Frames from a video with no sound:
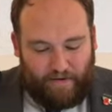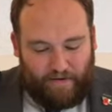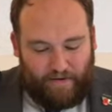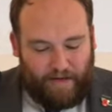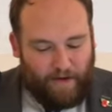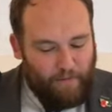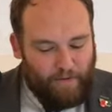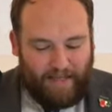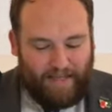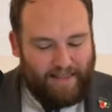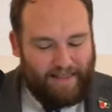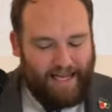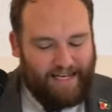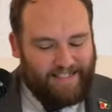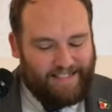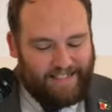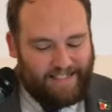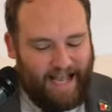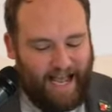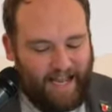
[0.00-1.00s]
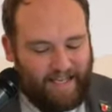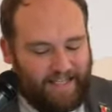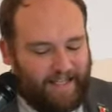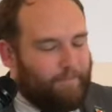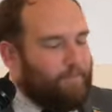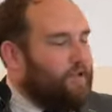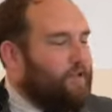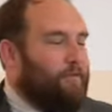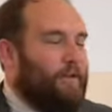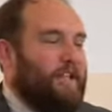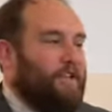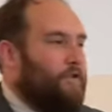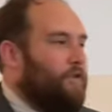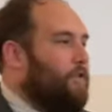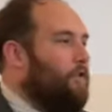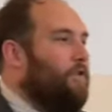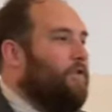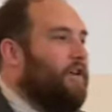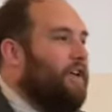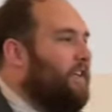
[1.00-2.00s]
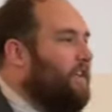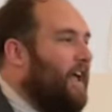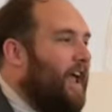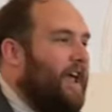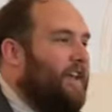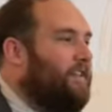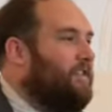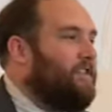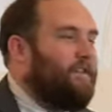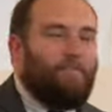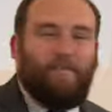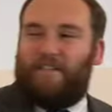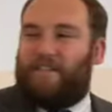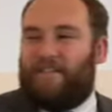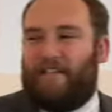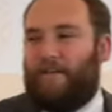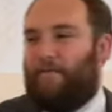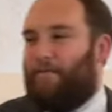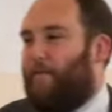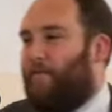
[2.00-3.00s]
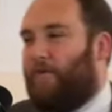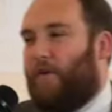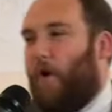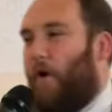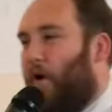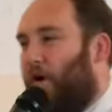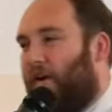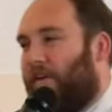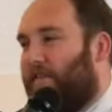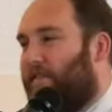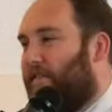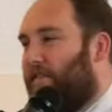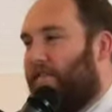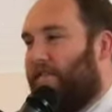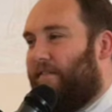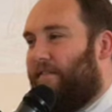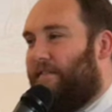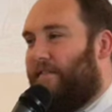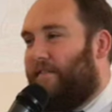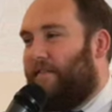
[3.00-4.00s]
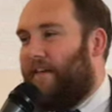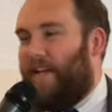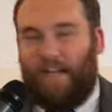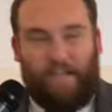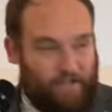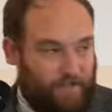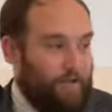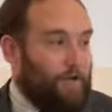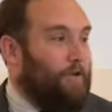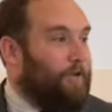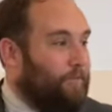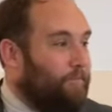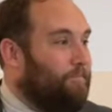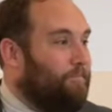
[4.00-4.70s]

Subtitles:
The only thing standing between you and intimacy with God is you.